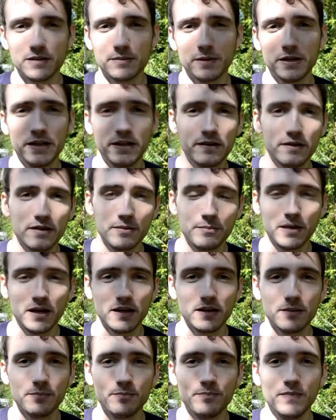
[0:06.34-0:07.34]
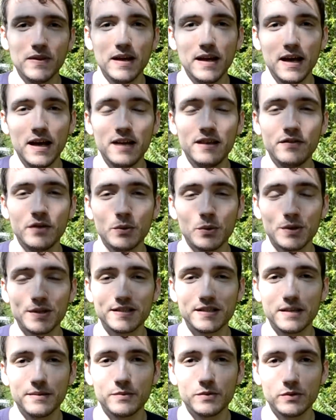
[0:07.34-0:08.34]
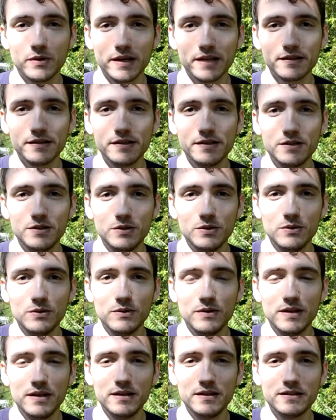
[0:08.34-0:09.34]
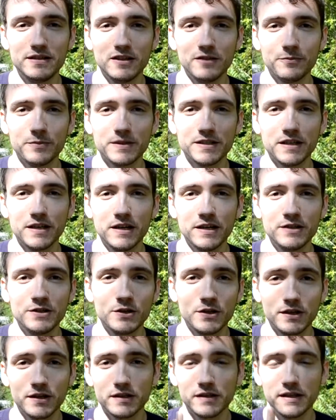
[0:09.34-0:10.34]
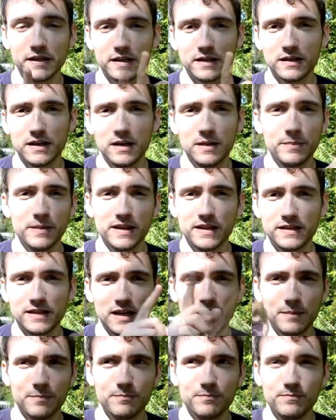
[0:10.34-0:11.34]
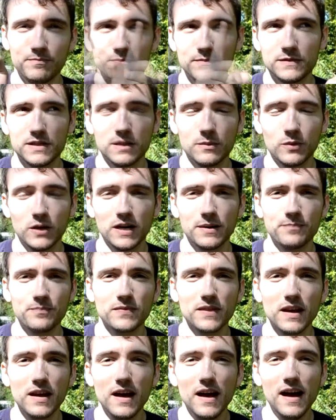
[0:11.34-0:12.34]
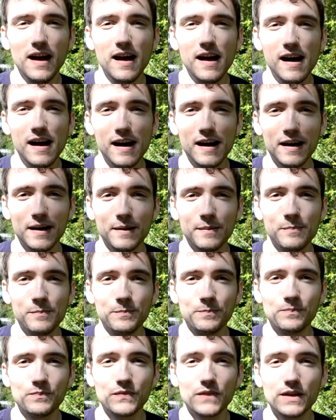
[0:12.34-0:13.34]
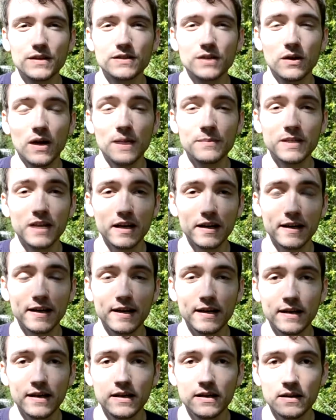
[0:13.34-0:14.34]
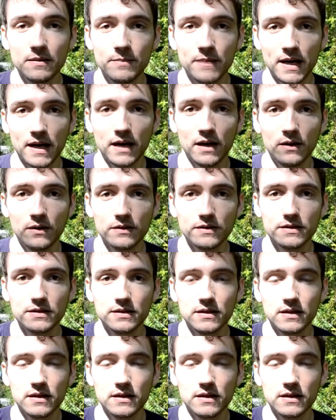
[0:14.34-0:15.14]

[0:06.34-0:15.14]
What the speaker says: number here at the bottom, and if you want to skip directly to the self-massage, you can click up at the top somewhere. So I'm talking again about